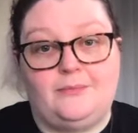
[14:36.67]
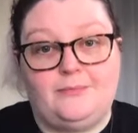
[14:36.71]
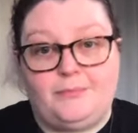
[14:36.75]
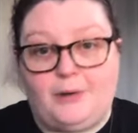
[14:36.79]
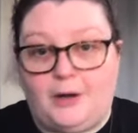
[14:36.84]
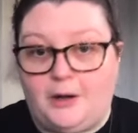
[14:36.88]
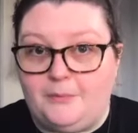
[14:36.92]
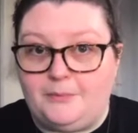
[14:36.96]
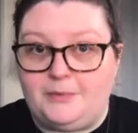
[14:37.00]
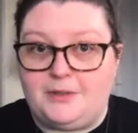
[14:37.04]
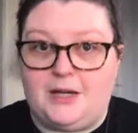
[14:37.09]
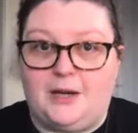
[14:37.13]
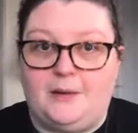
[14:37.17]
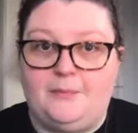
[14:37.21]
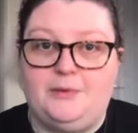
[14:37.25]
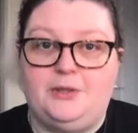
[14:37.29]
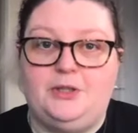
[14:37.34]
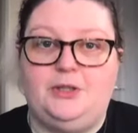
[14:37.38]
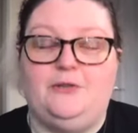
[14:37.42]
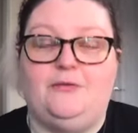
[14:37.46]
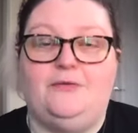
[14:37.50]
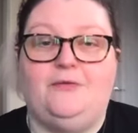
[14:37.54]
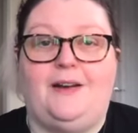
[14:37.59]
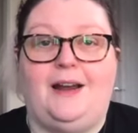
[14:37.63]
pumped up
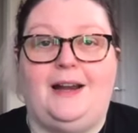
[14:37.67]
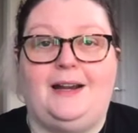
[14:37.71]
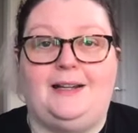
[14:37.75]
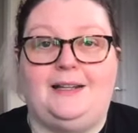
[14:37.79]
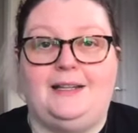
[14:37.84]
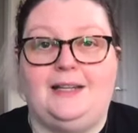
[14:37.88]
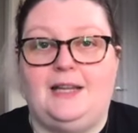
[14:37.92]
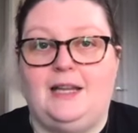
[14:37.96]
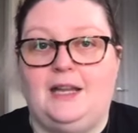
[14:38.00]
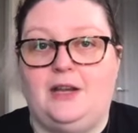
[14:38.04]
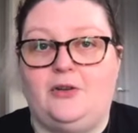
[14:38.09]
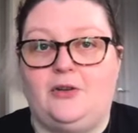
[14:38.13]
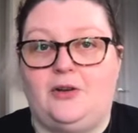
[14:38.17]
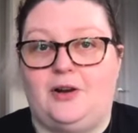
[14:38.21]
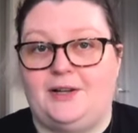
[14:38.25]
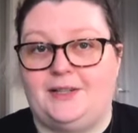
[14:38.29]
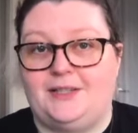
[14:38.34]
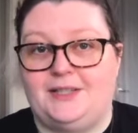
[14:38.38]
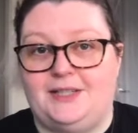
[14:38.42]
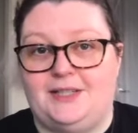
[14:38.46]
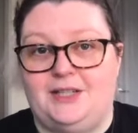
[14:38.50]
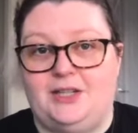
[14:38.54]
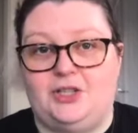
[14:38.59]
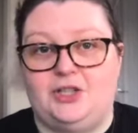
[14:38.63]
to finally
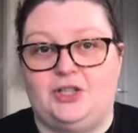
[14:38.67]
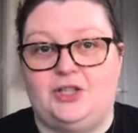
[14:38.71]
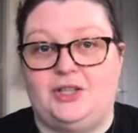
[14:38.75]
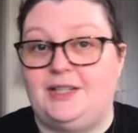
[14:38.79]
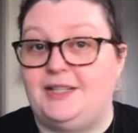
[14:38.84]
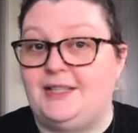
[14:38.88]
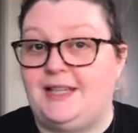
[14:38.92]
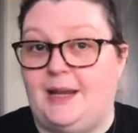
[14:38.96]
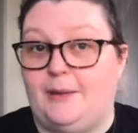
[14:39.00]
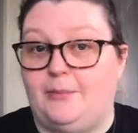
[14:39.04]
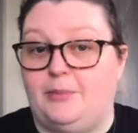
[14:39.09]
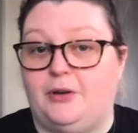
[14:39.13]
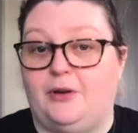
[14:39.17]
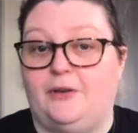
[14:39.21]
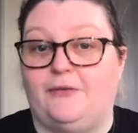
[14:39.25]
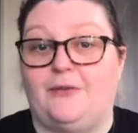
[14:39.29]
cross stitch the sampler